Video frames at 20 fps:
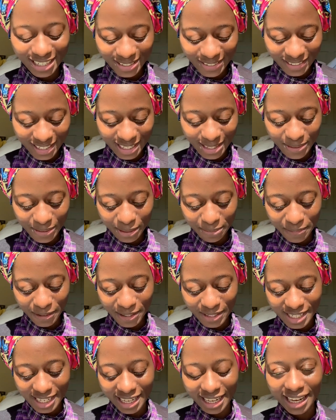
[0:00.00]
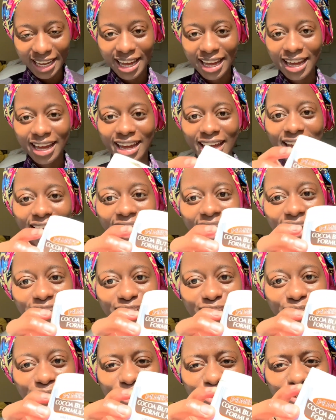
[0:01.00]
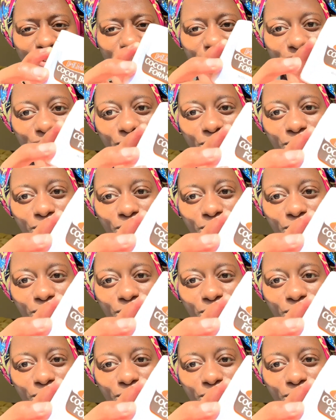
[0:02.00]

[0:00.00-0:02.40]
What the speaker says: want to see what I'm using, I just use cocoa